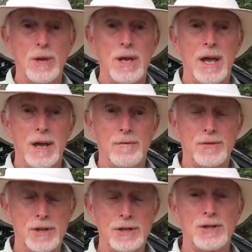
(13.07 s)
We
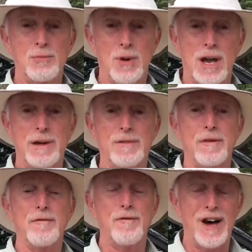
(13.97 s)
have just arrived
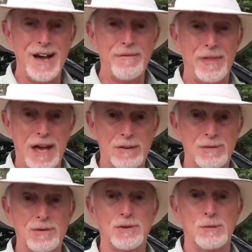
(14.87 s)
at
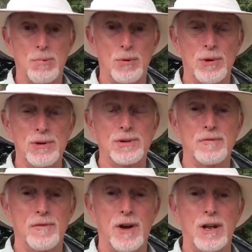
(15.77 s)
5,000 supporters
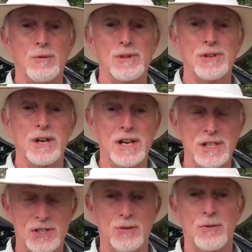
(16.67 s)
and followers on
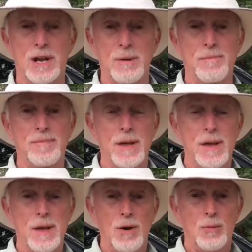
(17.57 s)
Instagram.
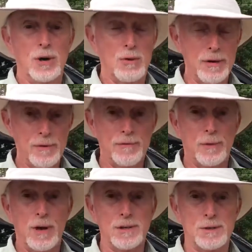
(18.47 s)
We're grateful
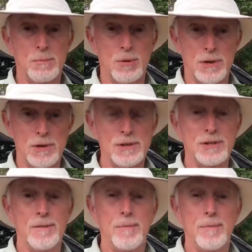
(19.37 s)
for our supporters.